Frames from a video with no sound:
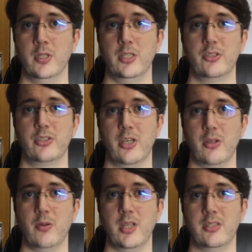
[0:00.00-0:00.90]
So
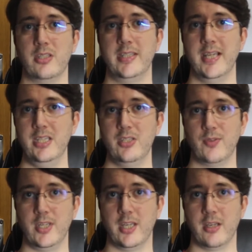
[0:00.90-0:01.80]
in today's
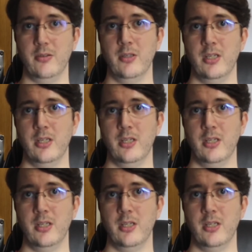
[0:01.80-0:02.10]
video,